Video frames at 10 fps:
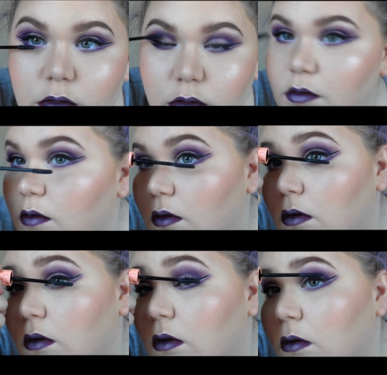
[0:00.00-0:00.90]
seems more
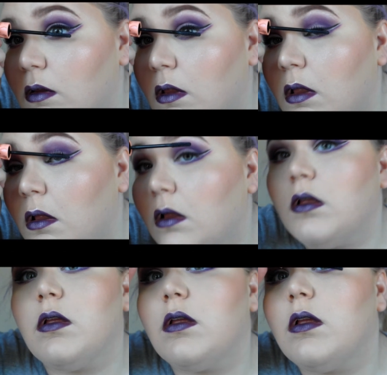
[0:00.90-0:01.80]
waxy,
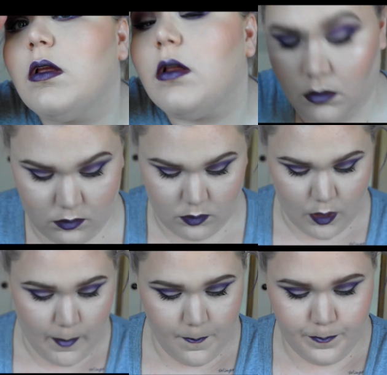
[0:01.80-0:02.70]
and I think that's the point
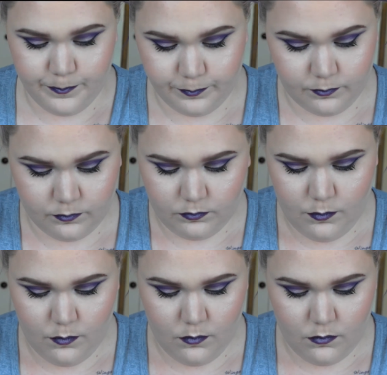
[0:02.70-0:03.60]
because it's meant to hold a
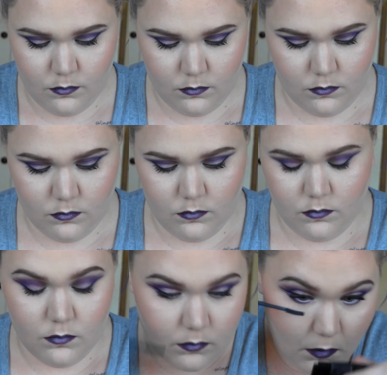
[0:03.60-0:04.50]
curl very well.
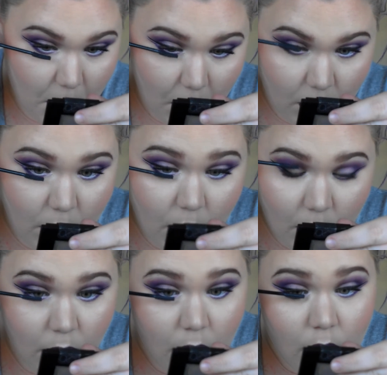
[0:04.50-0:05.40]
But I don't
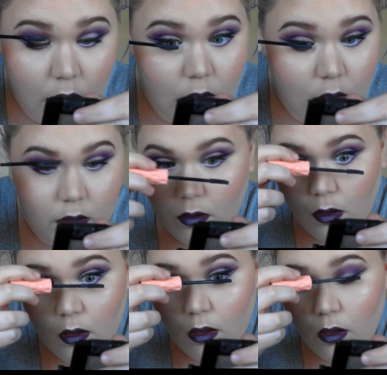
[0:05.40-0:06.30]
like that texture on
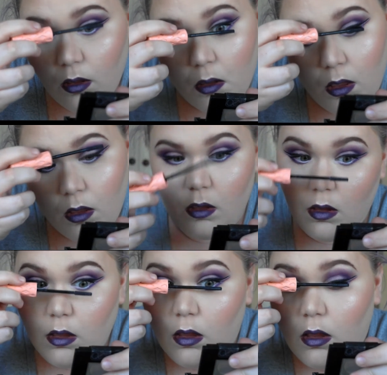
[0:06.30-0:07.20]
my
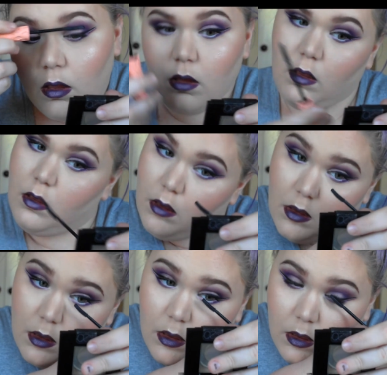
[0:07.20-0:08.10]
on my
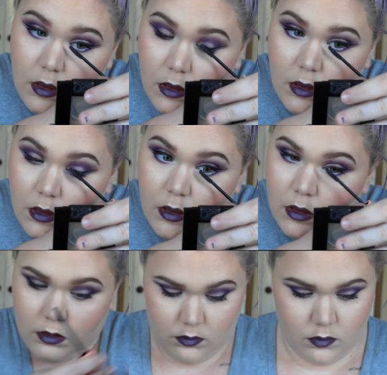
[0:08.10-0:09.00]
eyelashes all the
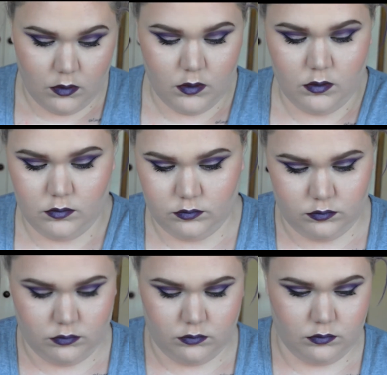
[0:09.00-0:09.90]
time because it dries
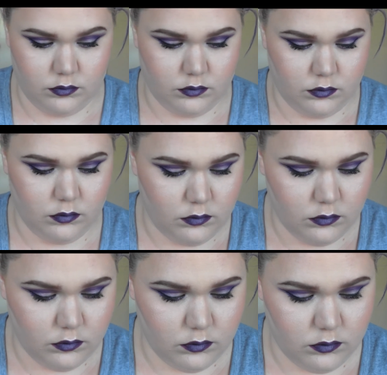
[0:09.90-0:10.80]
them out a lot.
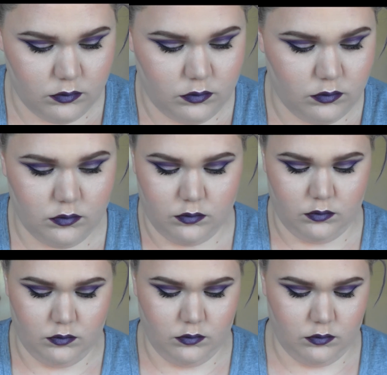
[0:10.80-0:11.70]

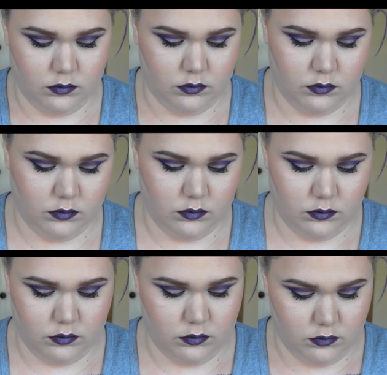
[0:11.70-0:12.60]
And it
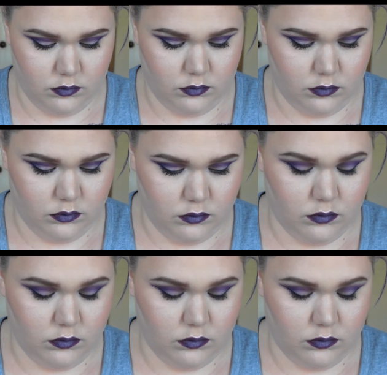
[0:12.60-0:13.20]
takes a